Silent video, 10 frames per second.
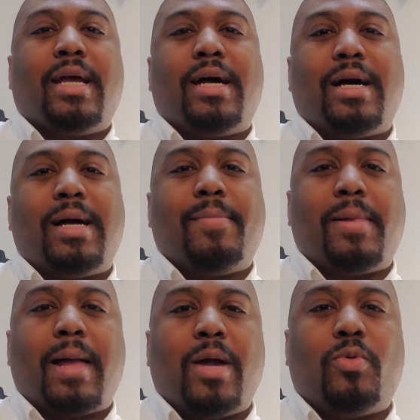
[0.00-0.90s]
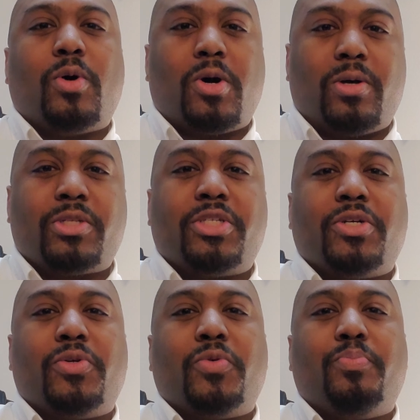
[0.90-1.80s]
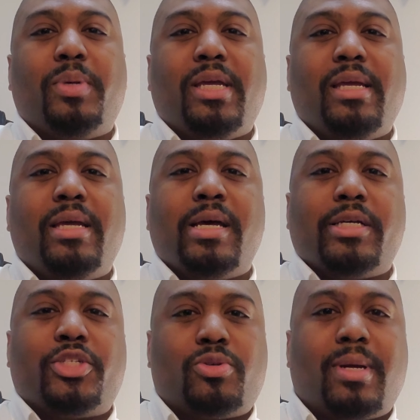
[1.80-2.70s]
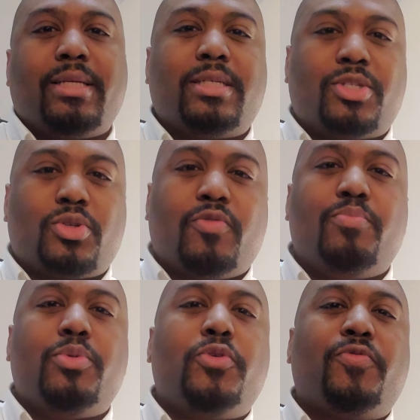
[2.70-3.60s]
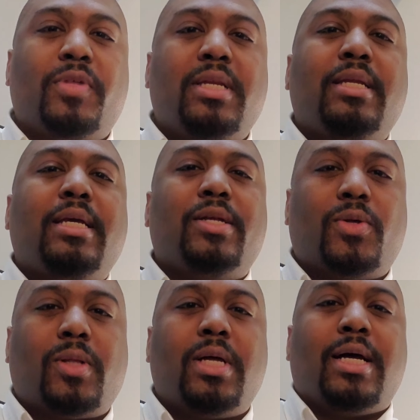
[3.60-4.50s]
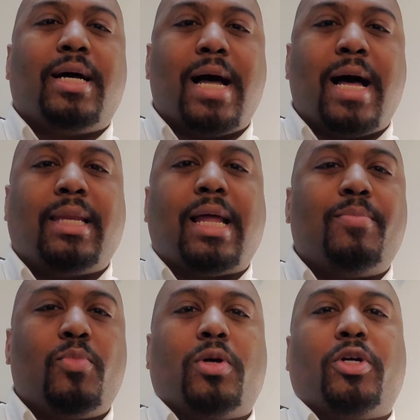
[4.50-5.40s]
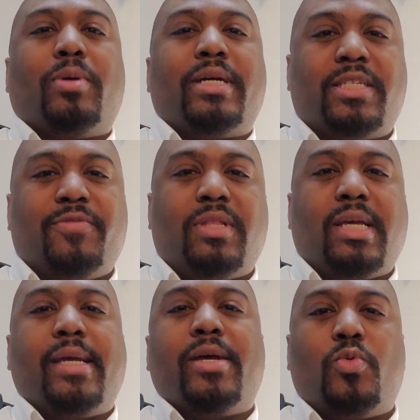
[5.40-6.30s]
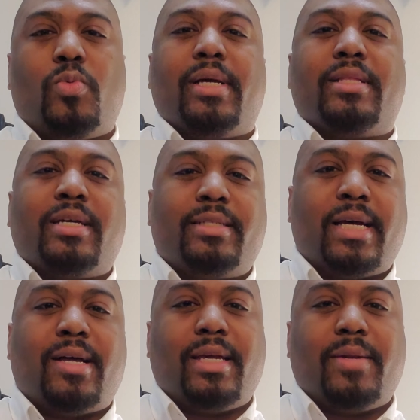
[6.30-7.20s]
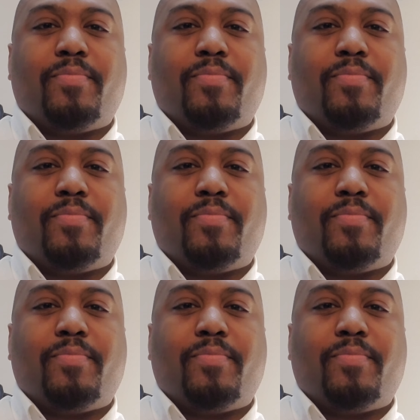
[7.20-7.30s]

uh, I will also be trying to sort of move the needle a lot more aggressively with Italian.